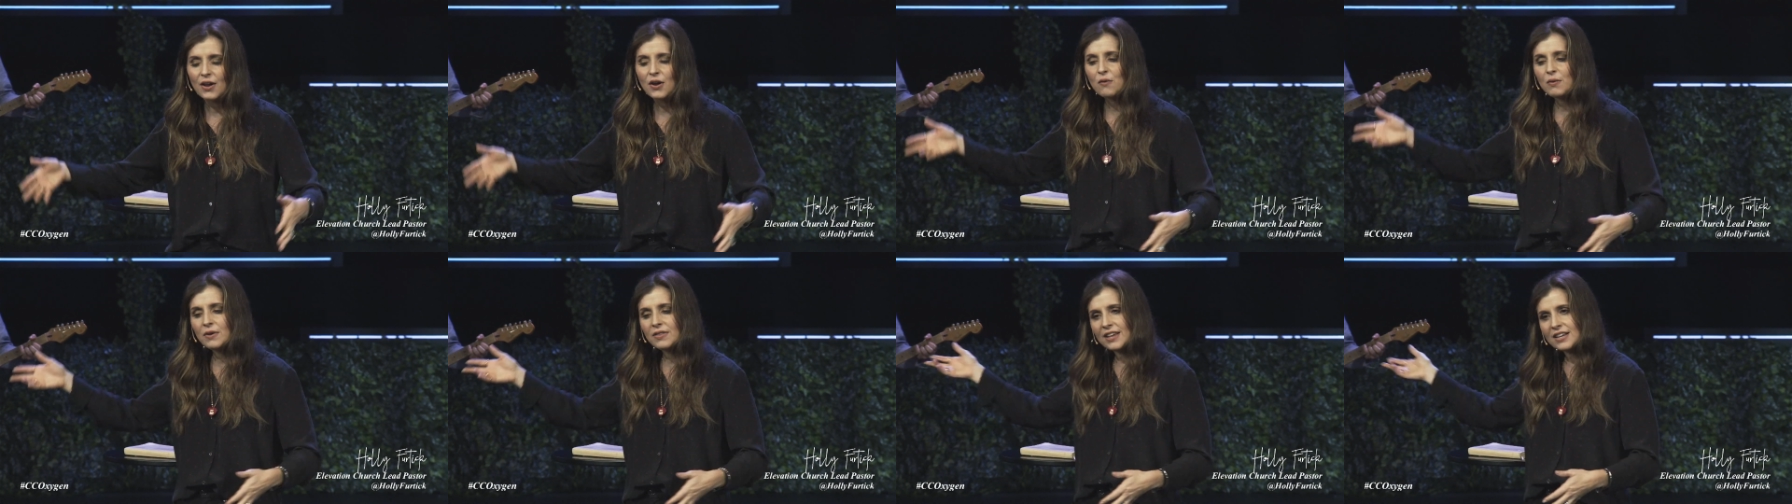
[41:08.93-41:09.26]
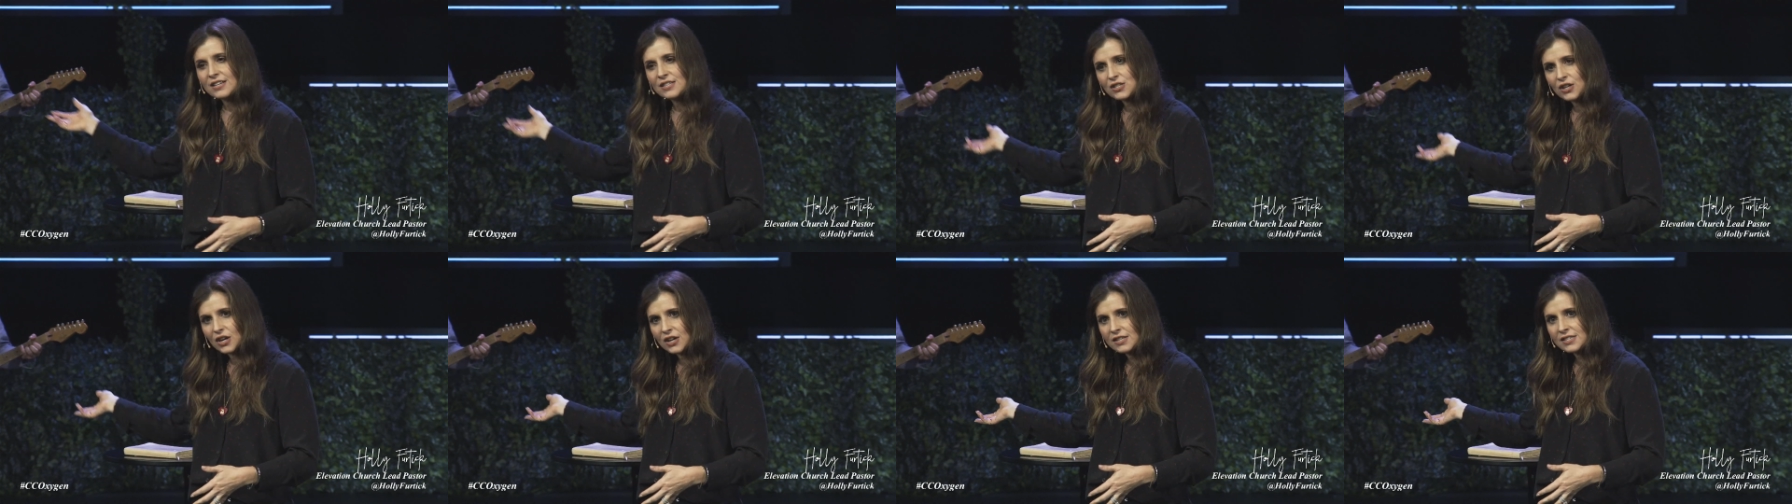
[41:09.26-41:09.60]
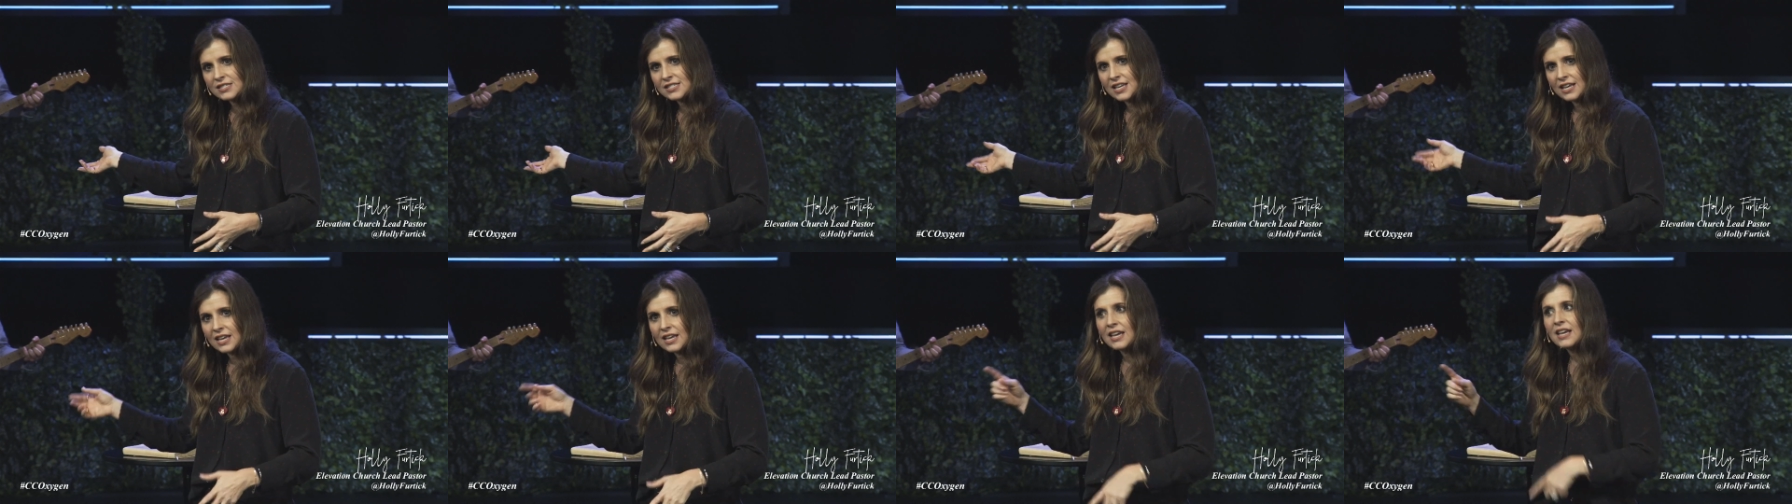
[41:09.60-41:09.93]
When they start
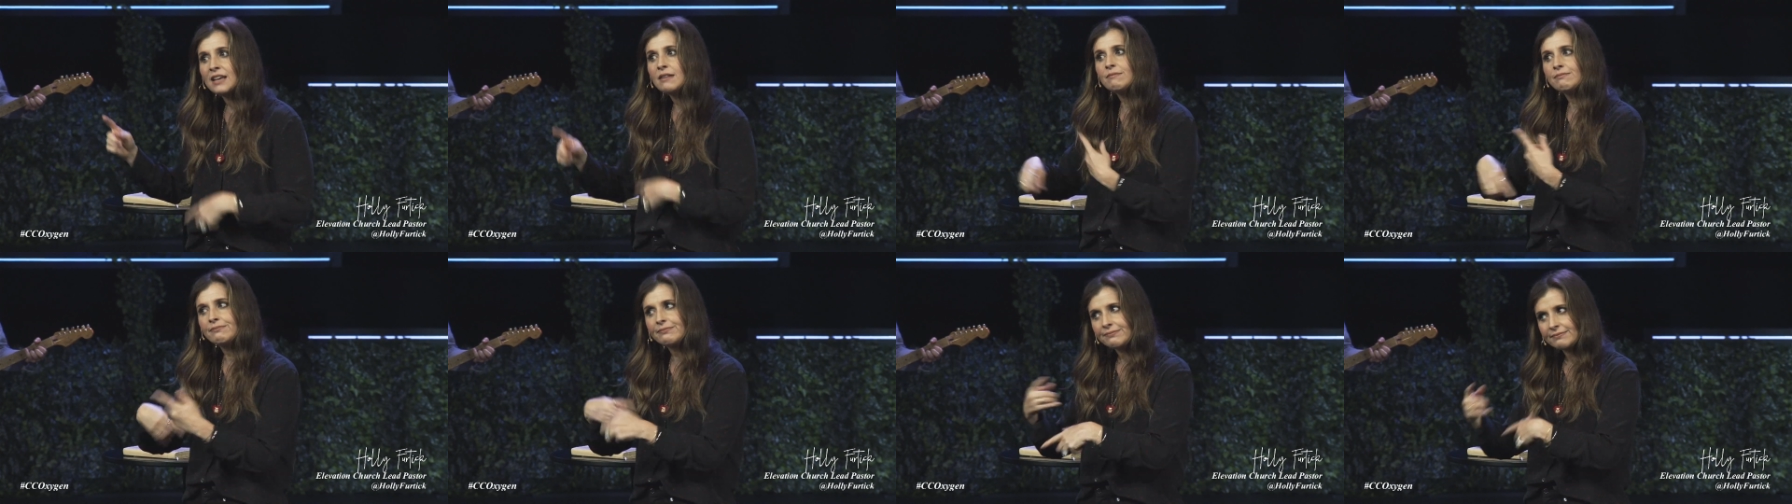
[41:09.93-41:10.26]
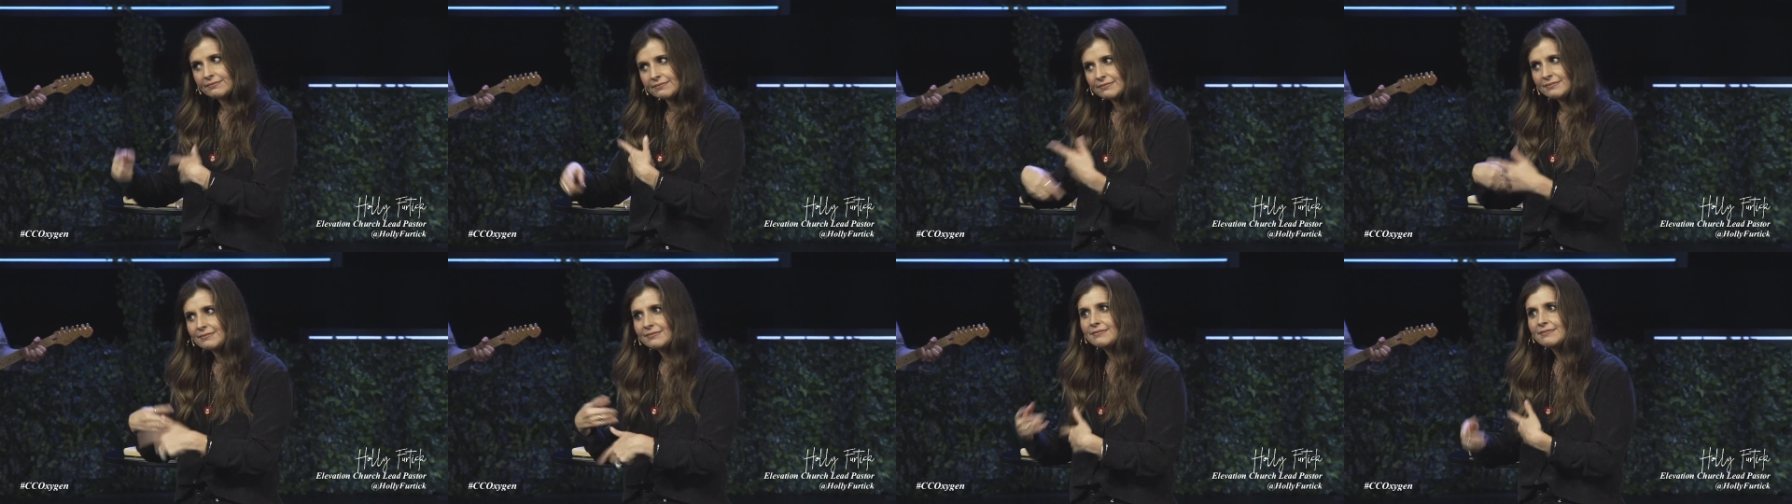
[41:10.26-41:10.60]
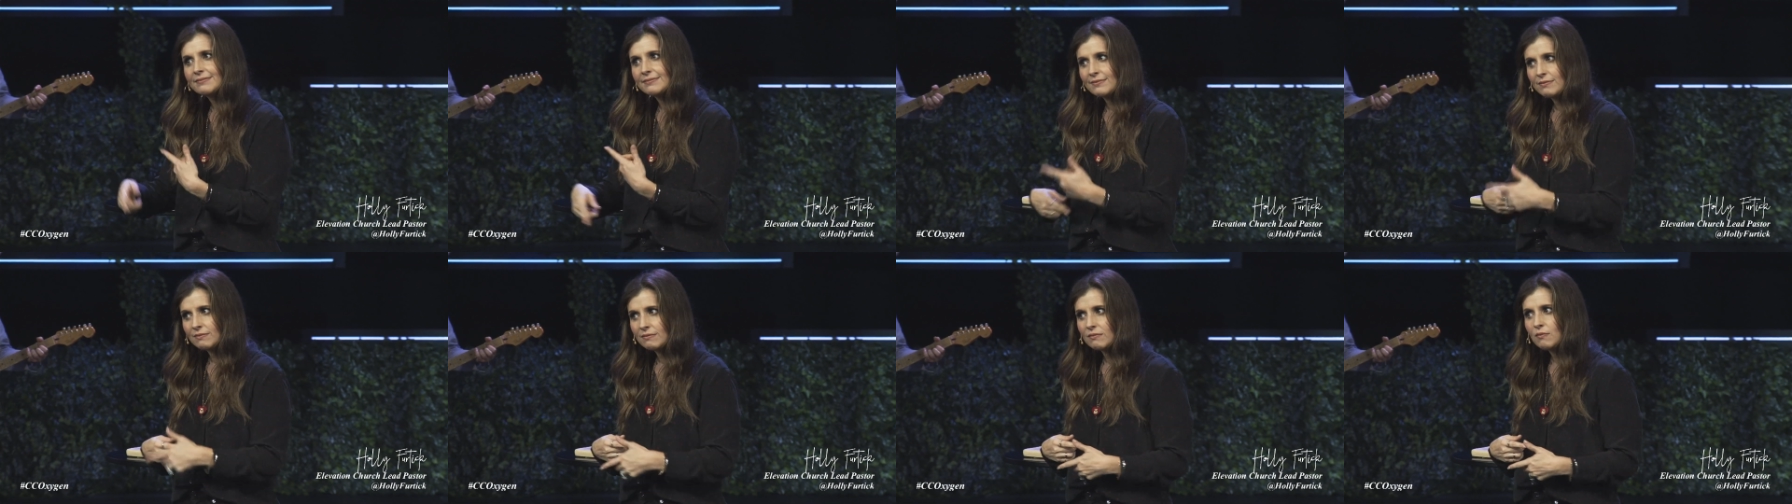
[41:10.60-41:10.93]
singing,
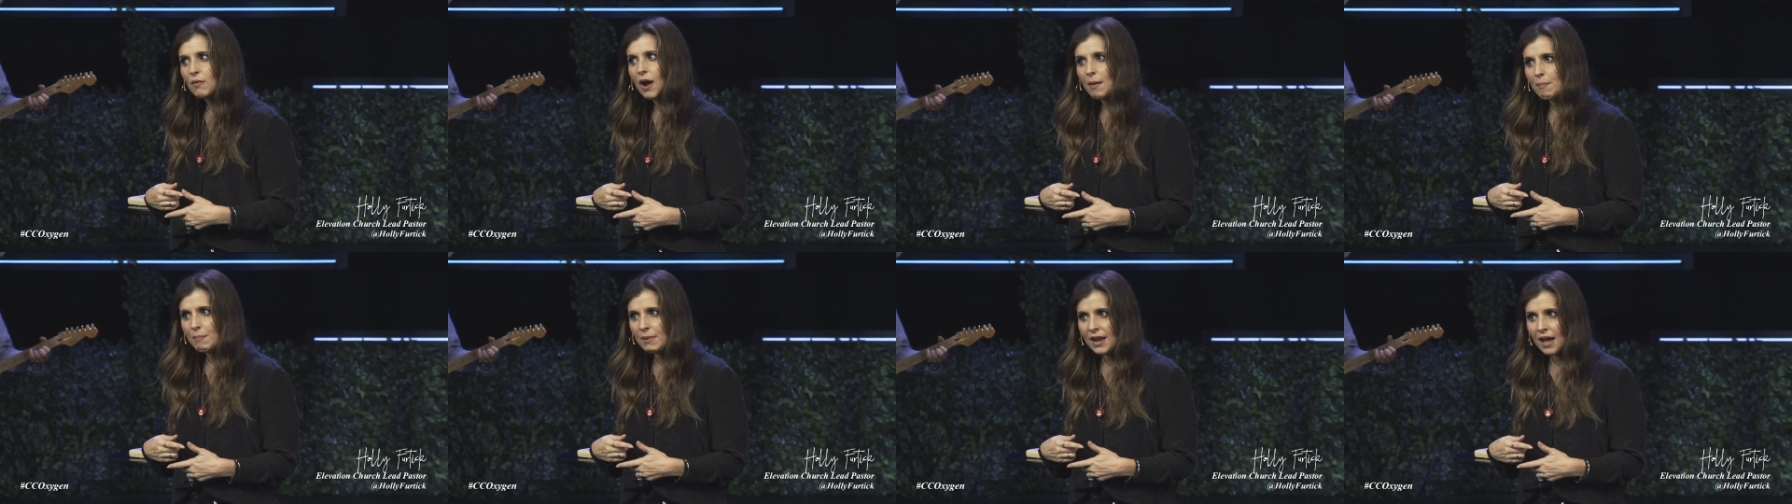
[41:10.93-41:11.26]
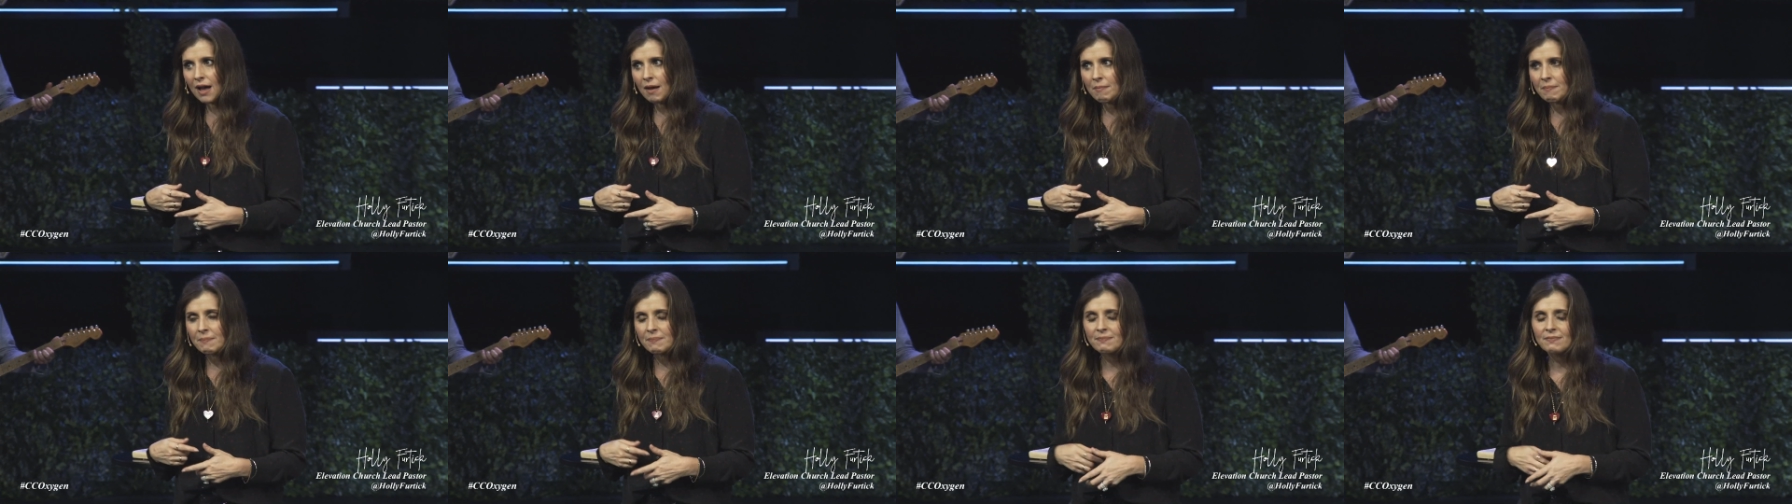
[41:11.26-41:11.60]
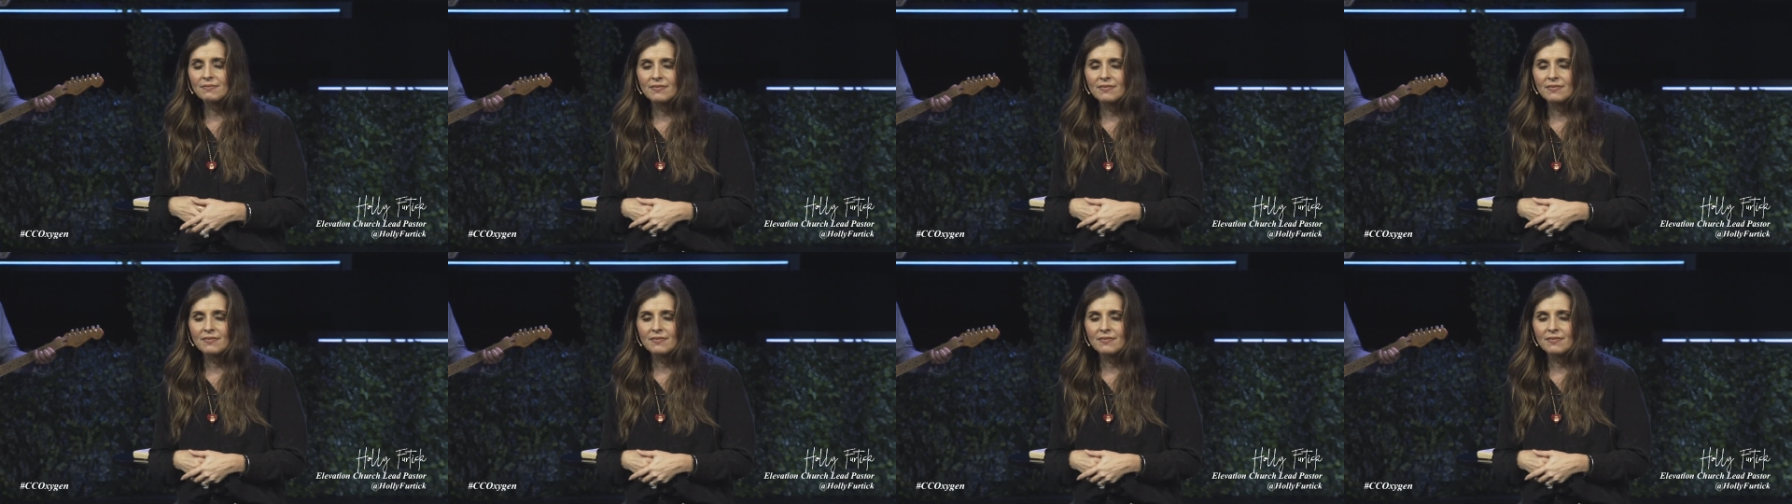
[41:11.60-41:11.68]
wrap it up.